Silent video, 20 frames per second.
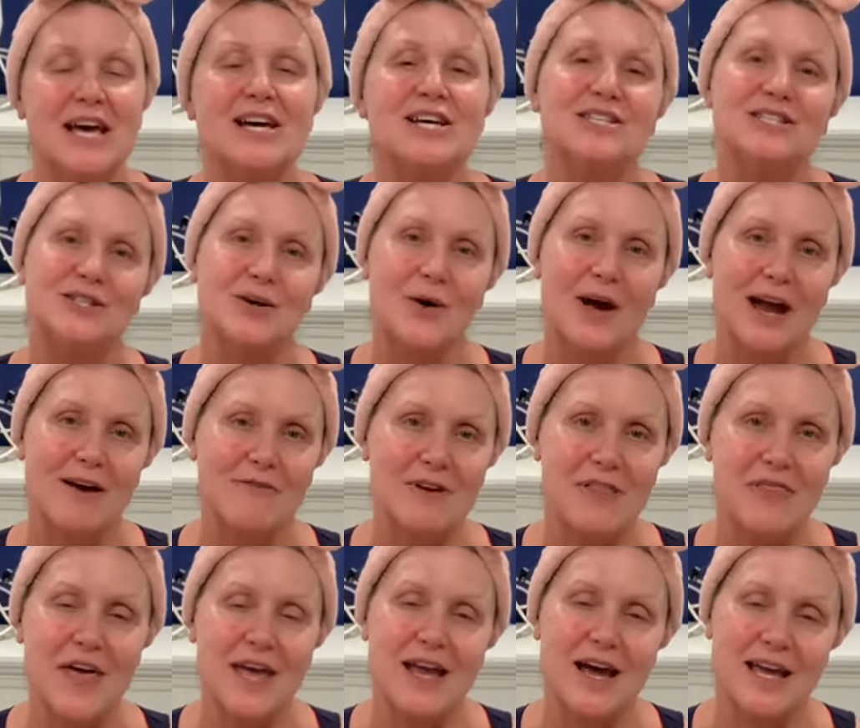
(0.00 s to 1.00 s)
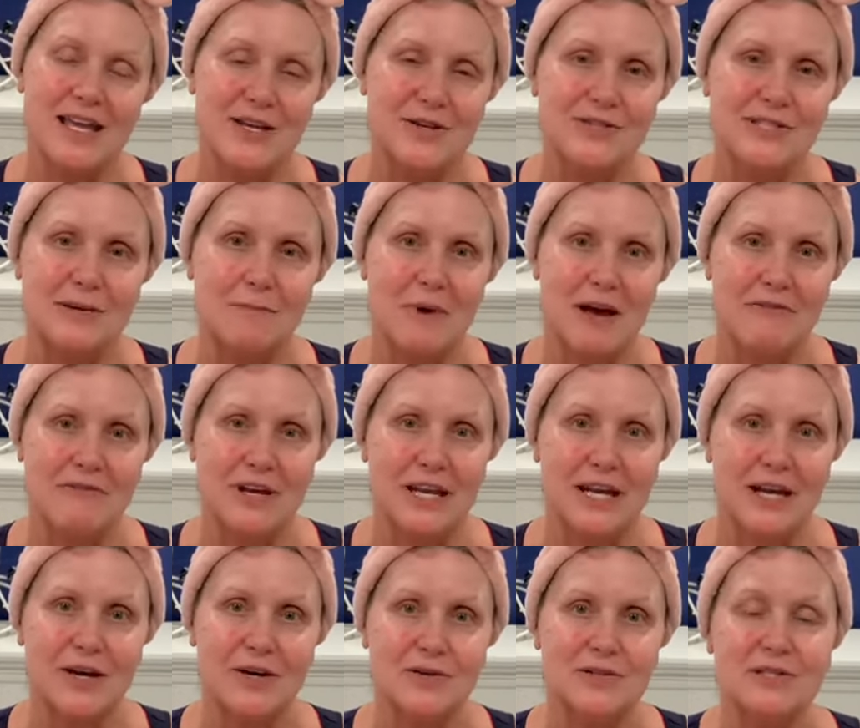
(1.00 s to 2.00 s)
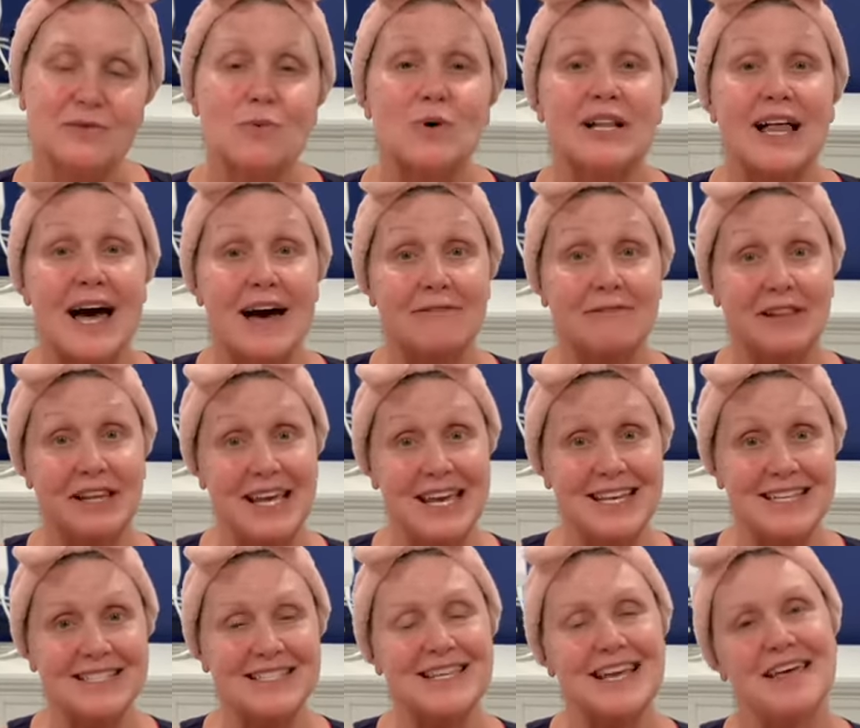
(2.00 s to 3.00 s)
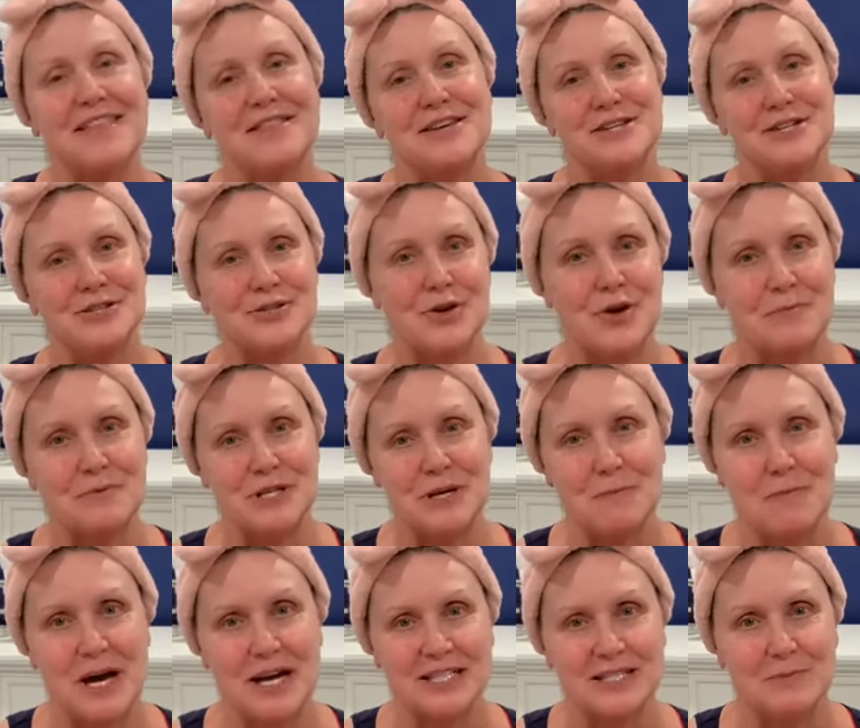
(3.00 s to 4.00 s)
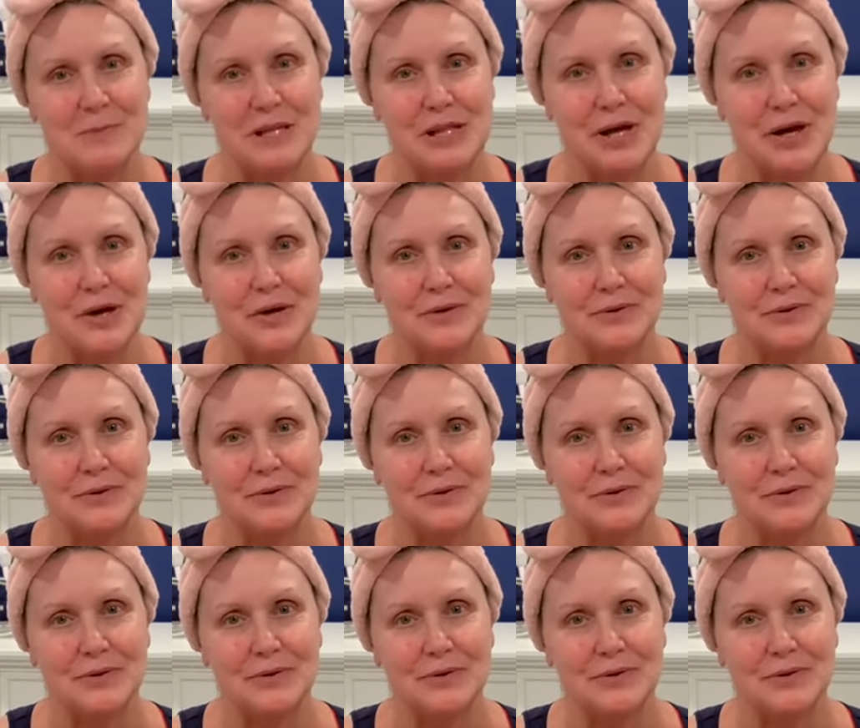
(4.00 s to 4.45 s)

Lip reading: So everything I use in my videos will have links in the description box below.